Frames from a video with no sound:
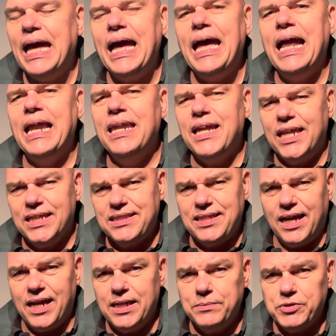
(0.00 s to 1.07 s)
a lot of
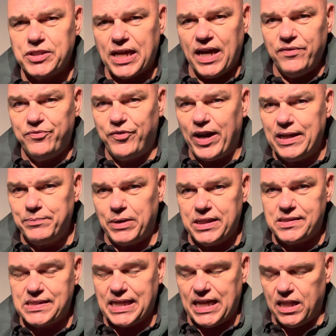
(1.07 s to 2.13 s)
times I find
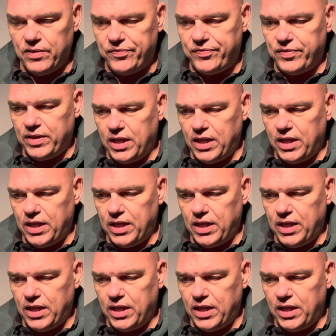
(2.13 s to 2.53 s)
myself